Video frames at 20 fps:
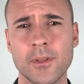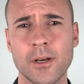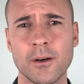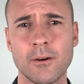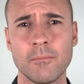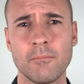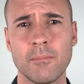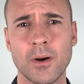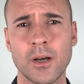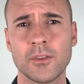
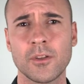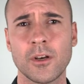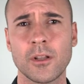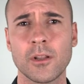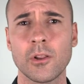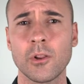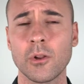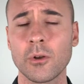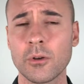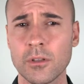though it might
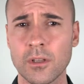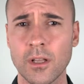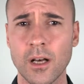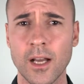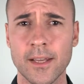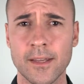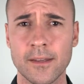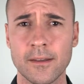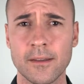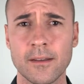not look
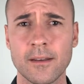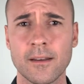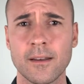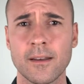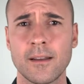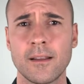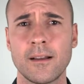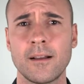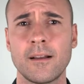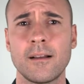like it,
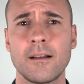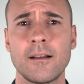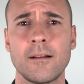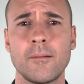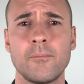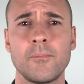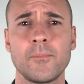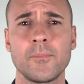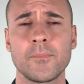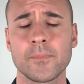
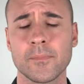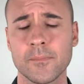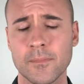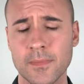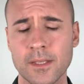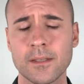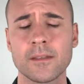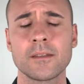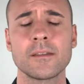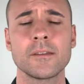
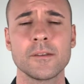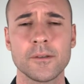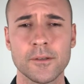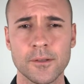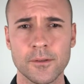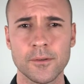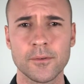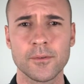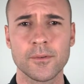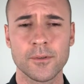
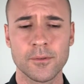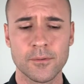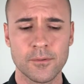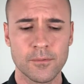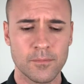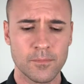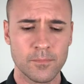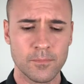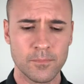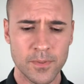the
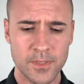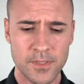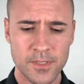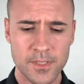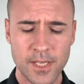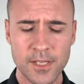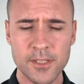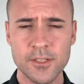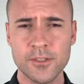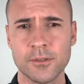
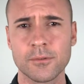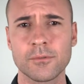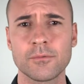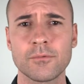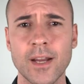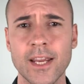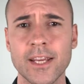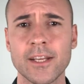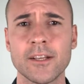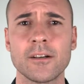potential
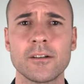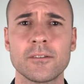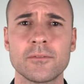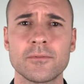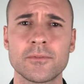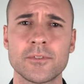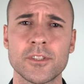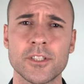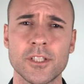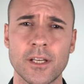rate
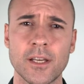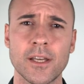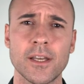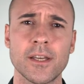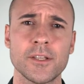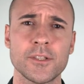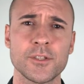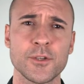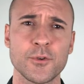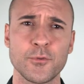of
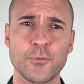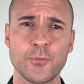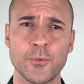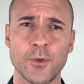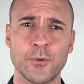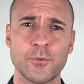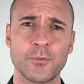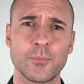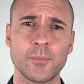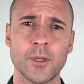change,
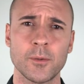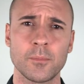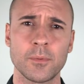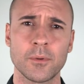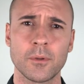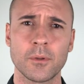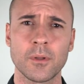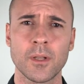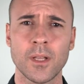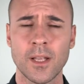if
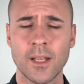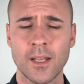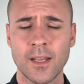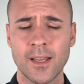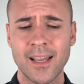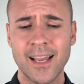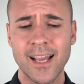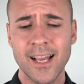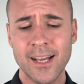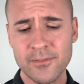people
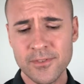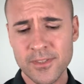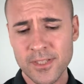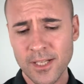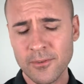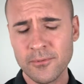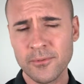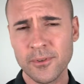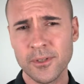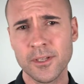have
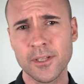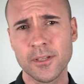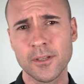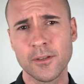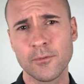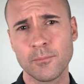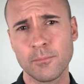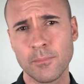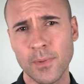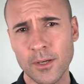suffered and
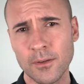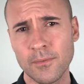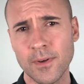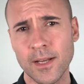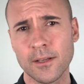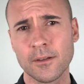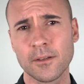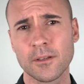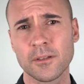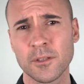they're
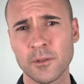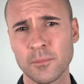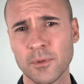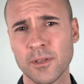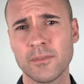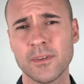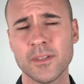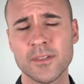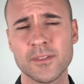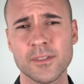motivated, got a little
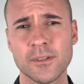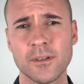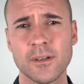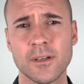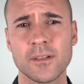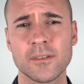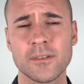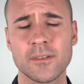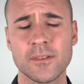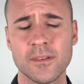bit of
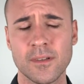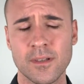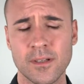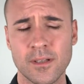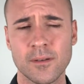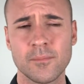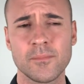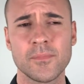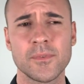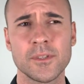insight,
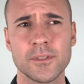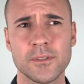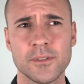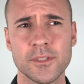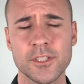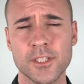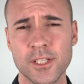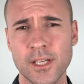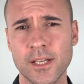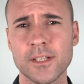
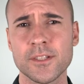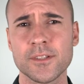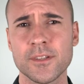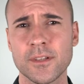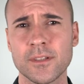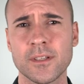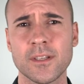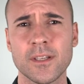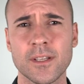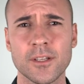the change
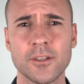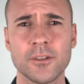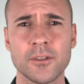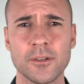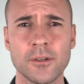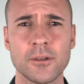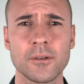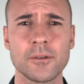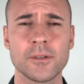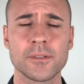that can
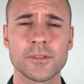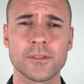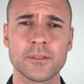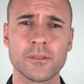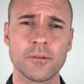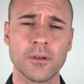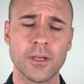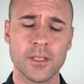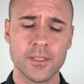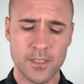occur is
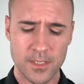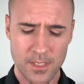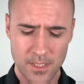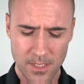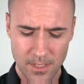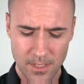quite